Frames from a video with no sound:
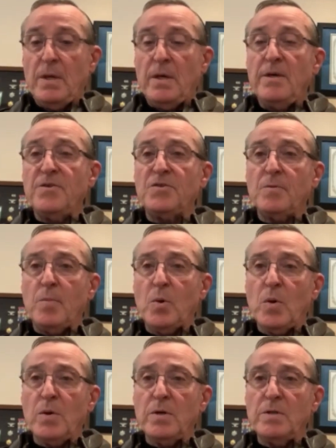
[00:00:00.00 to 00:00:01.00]
his
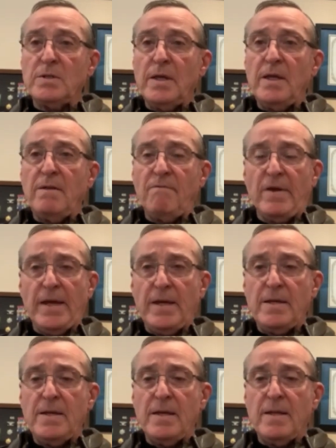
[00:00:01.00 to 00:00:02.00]
supporters
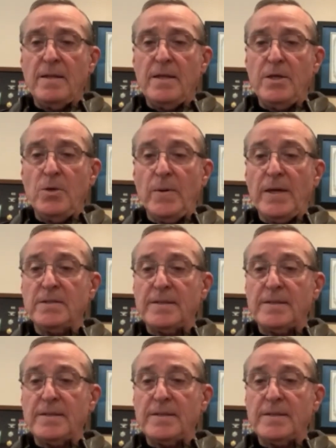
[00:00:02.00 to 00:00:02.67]
invaded the U.S.